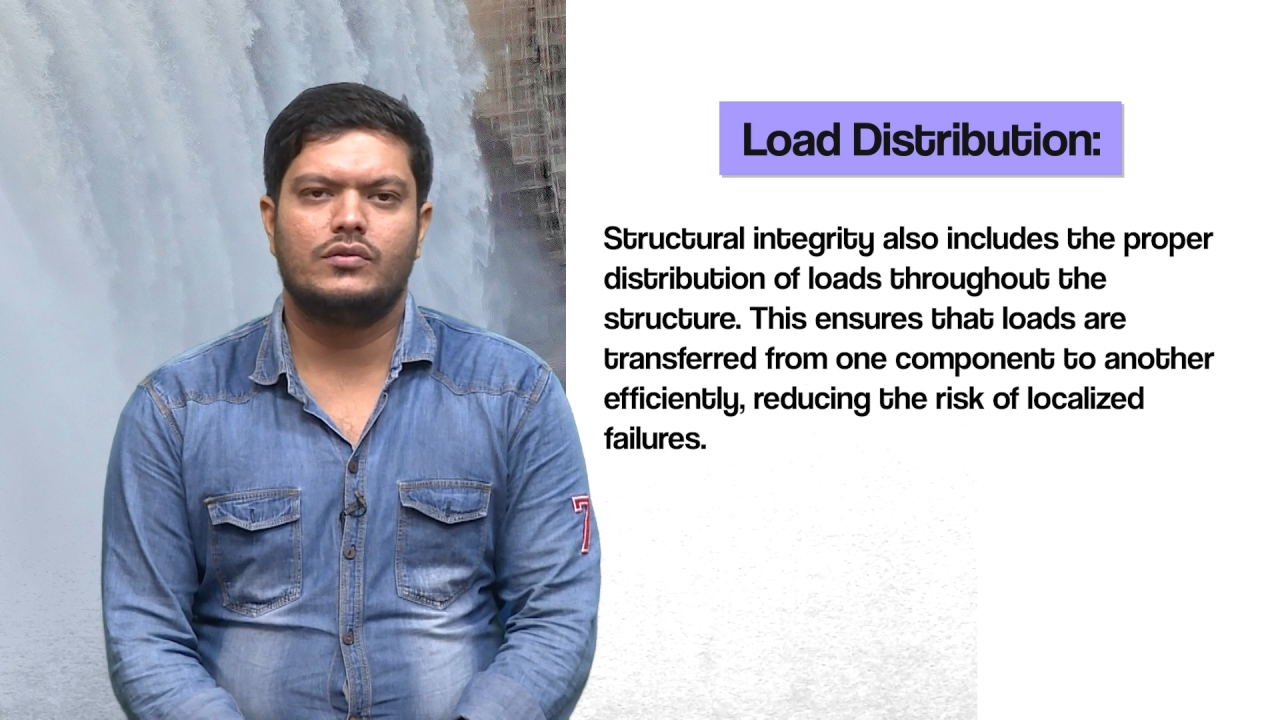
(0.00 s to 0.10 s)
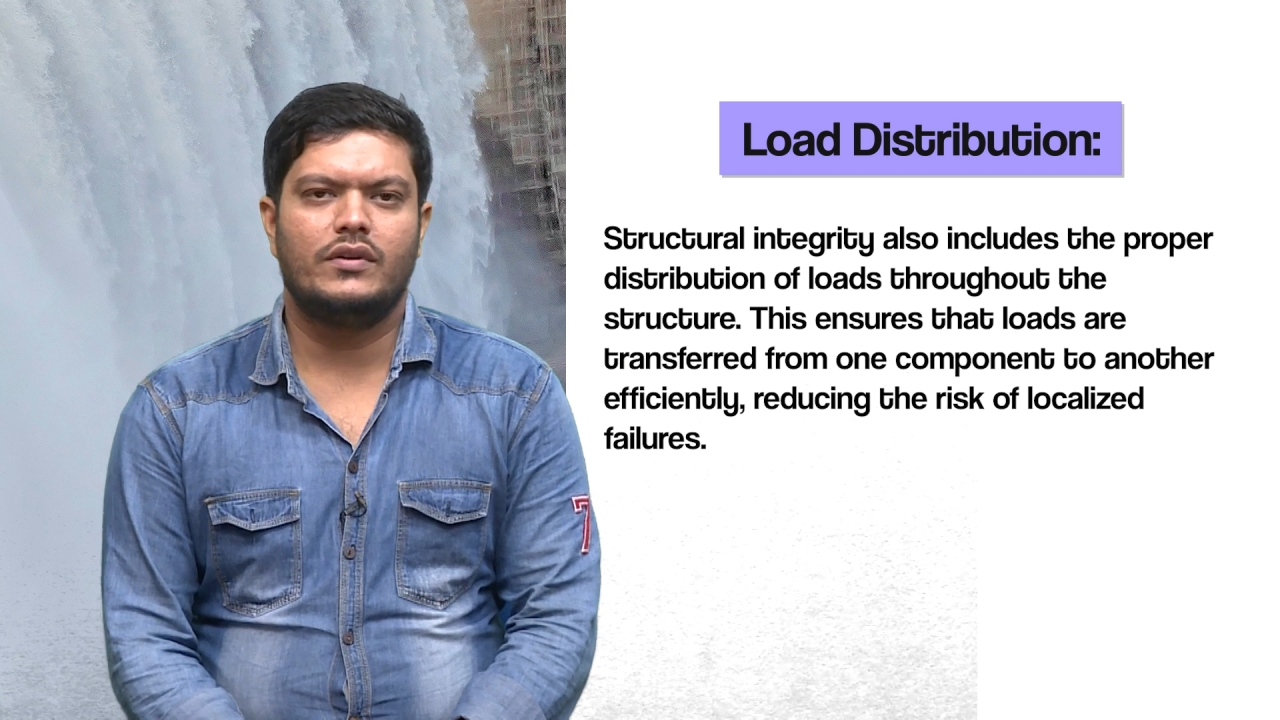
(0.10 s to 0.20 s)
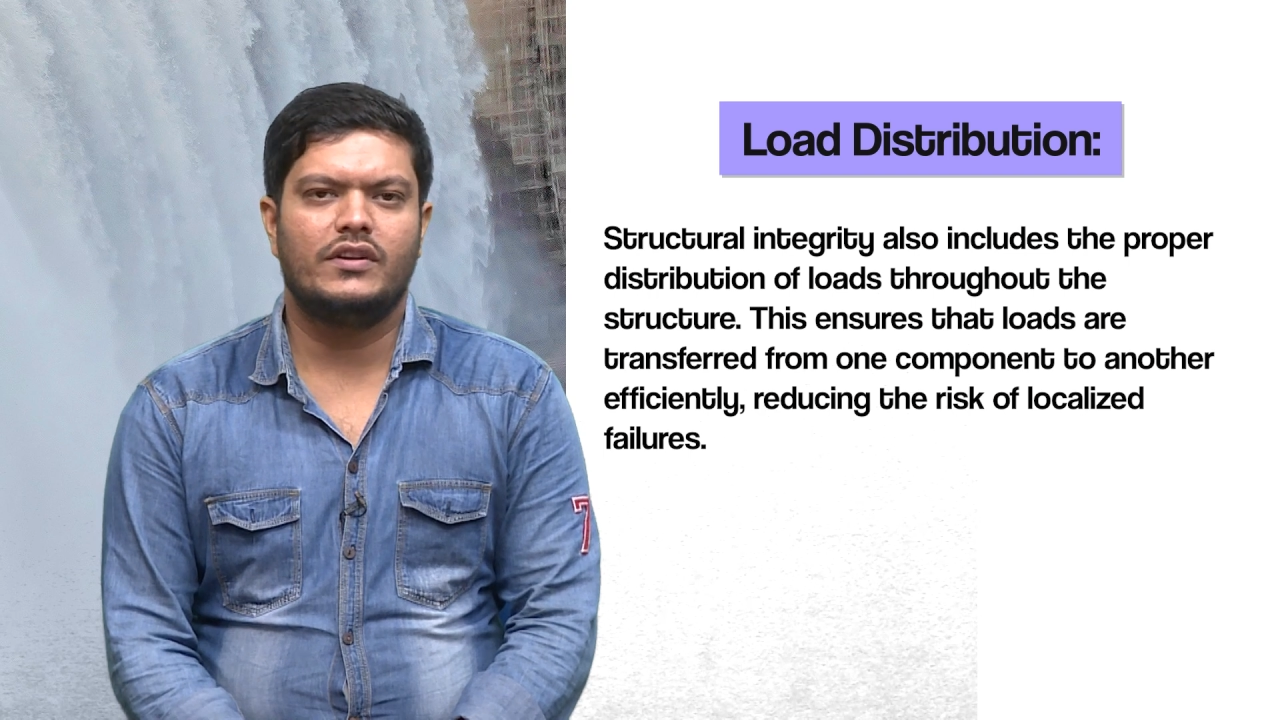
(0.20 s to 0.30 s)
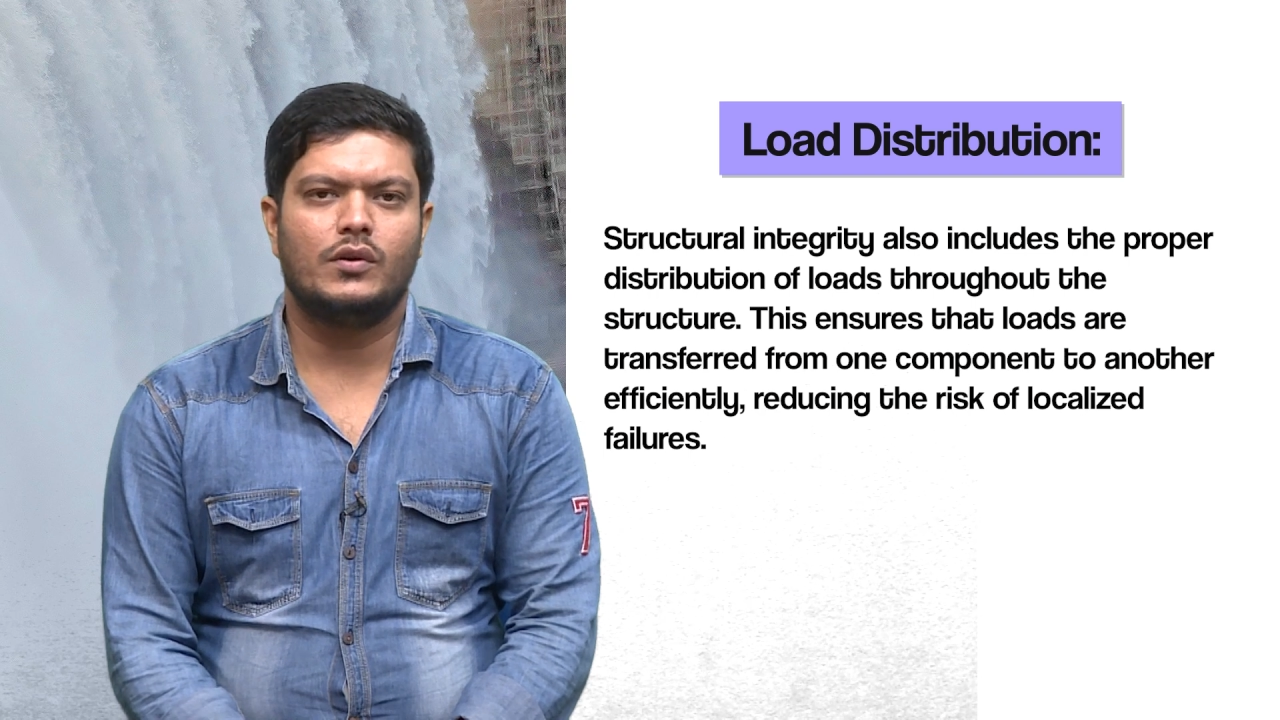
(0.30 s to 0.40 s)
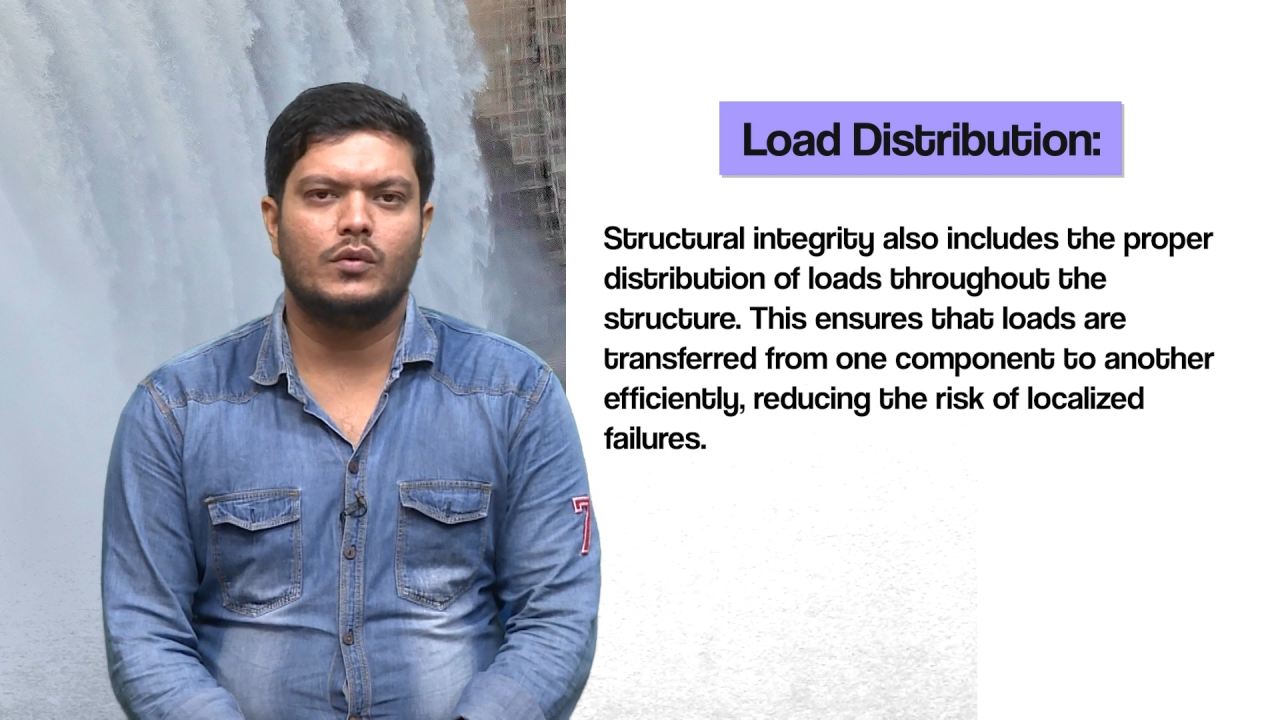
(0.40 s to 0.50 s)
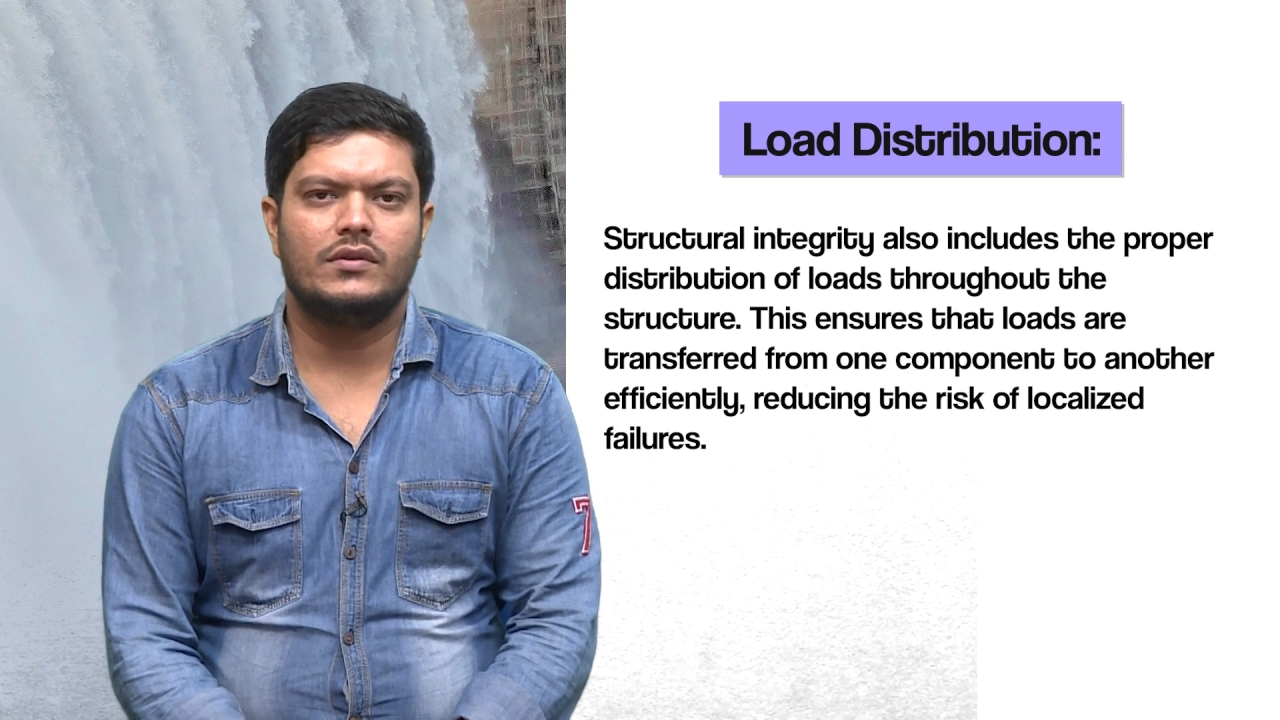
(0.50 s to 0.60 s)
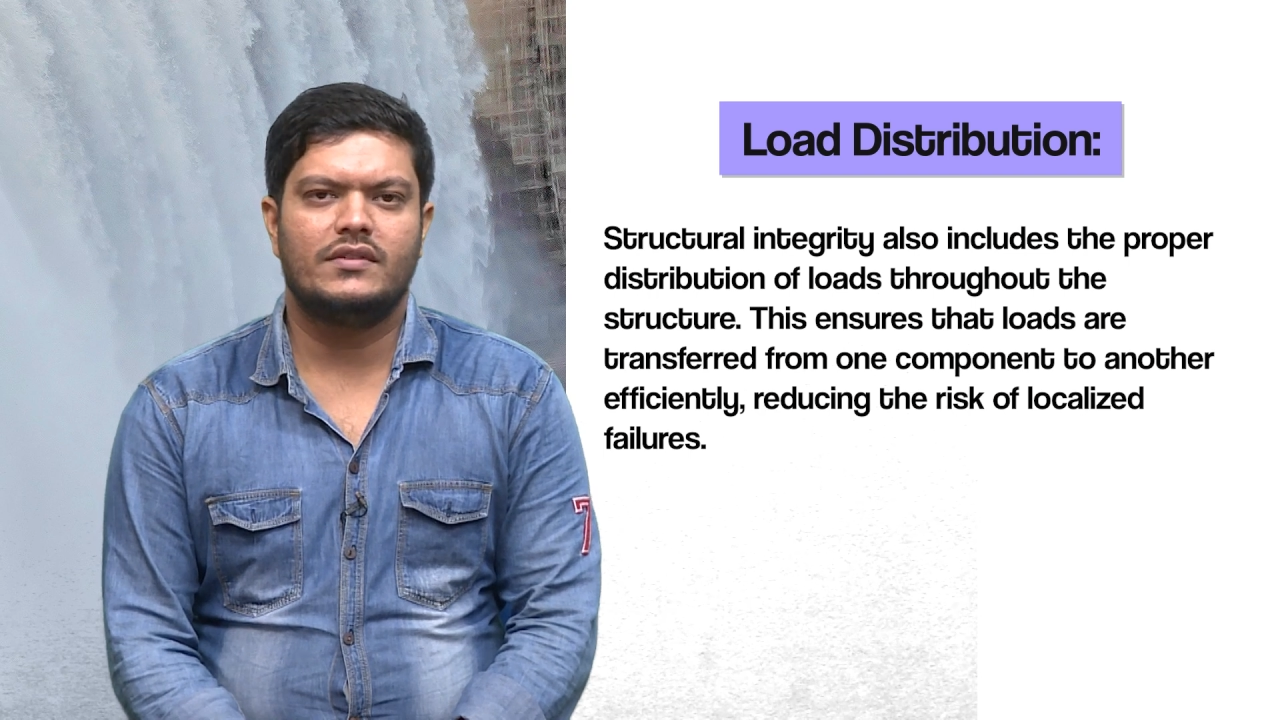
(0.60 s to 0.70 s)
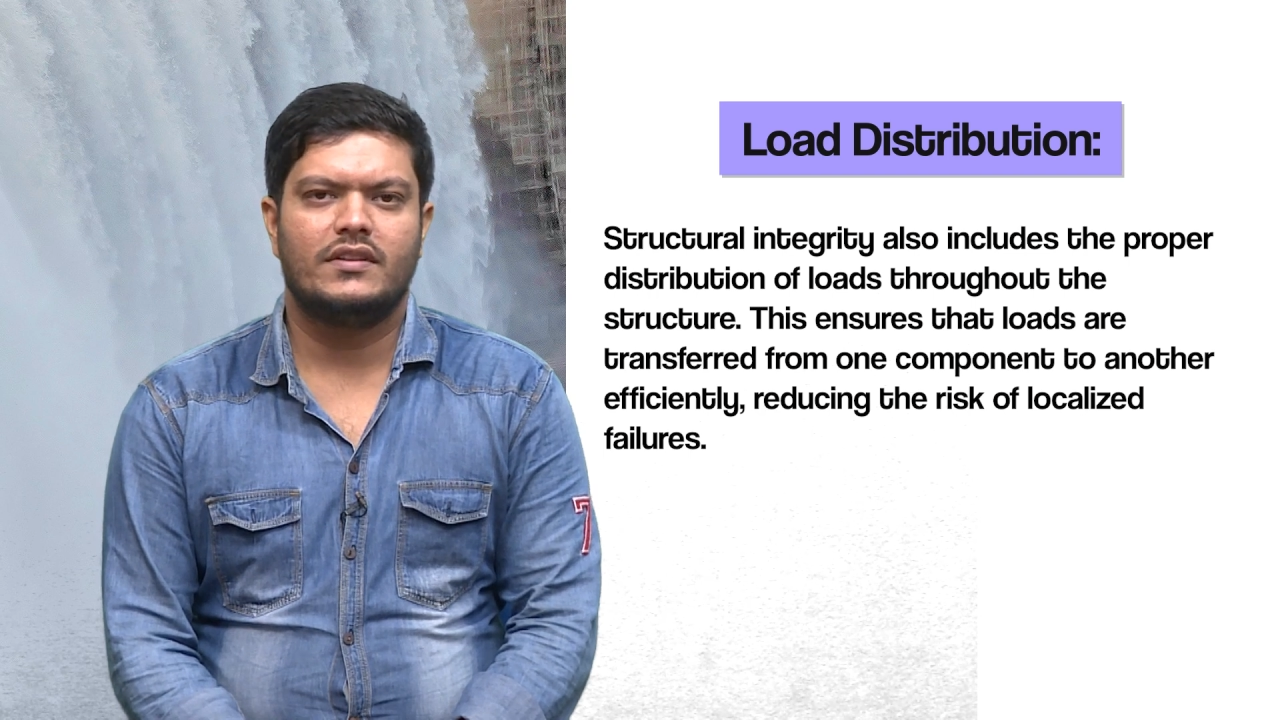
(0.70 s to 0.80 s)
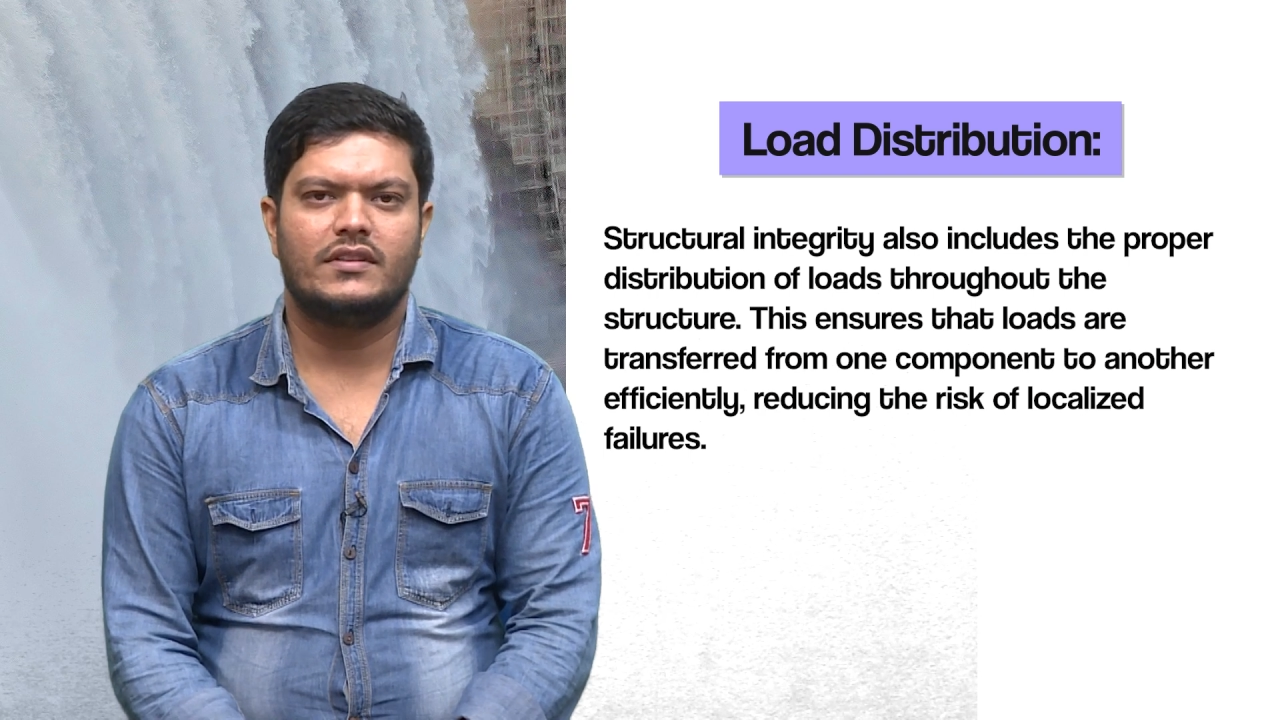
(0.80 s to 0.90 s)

includes